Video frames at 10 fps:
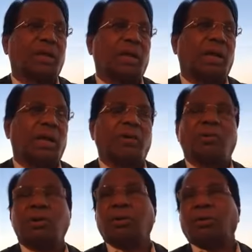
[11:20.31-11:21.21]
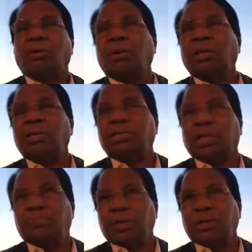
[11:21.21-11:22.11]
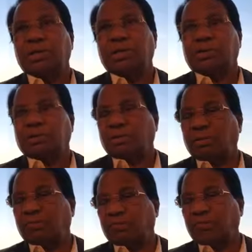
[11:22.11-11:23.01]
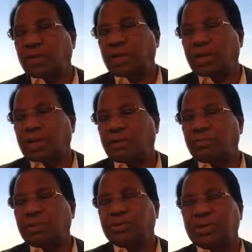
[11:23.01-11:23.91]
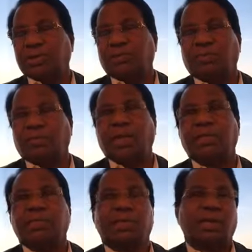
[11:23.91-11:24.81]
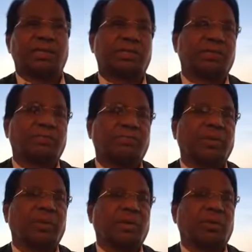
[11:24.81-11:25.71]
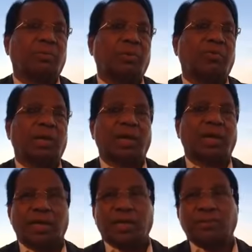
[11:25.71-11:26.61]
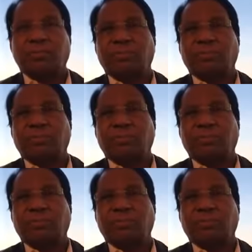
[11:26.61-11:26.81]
and I want all the chapters of VIT Alumni Association of various states to be very active